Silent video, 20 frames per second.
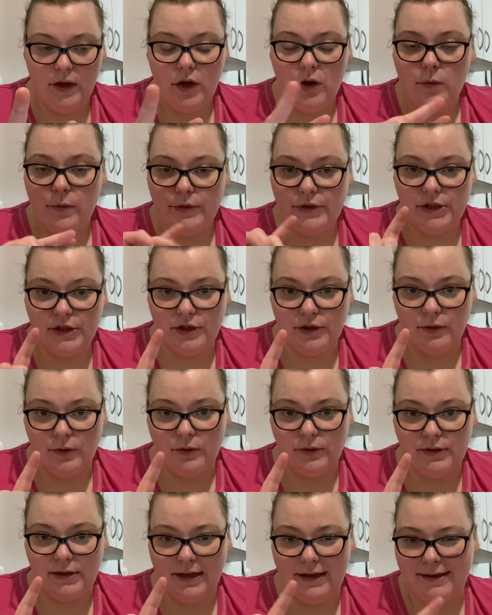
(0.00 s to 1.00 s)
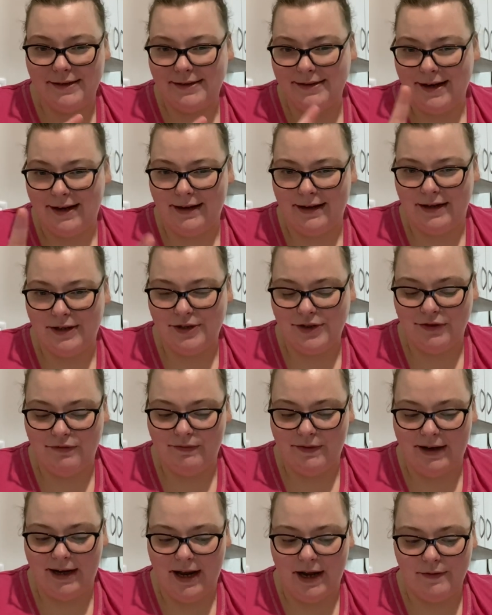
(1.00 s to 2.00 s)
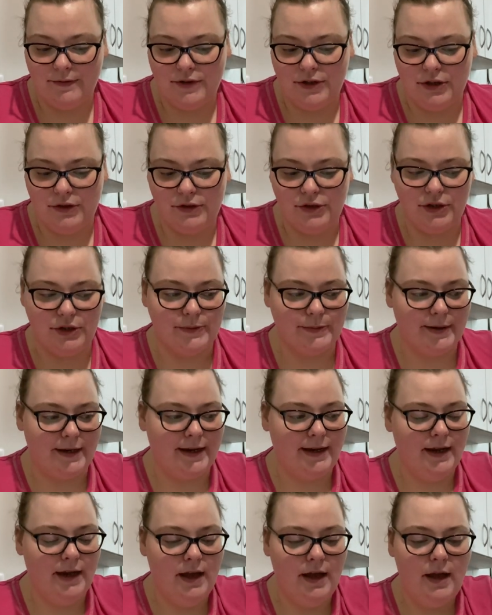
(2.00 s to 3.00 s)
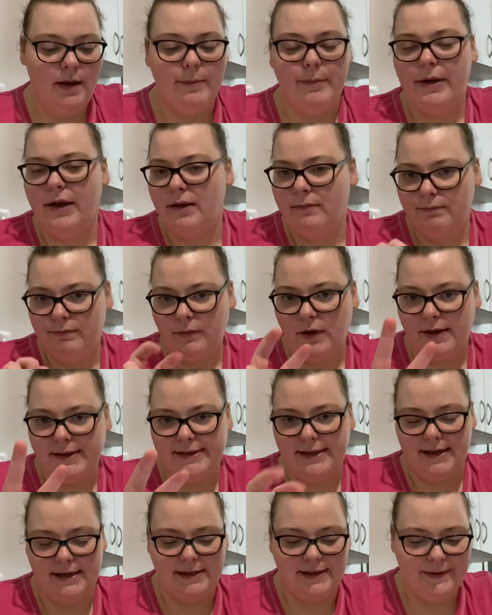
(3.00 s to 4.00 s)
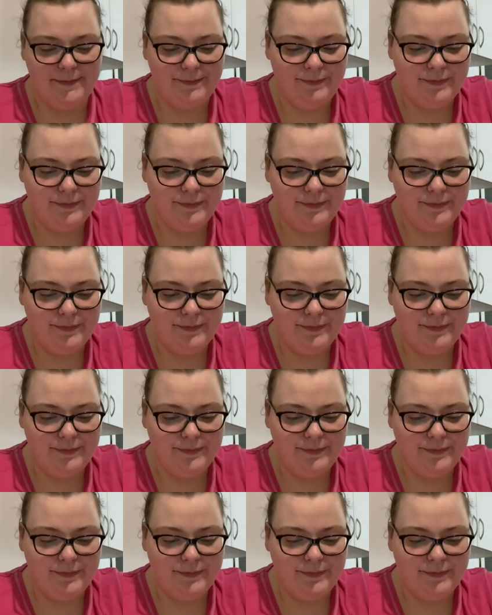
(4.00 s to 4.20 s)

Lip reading: which is naughty because technically shouldn't really have 2, should we? But I did.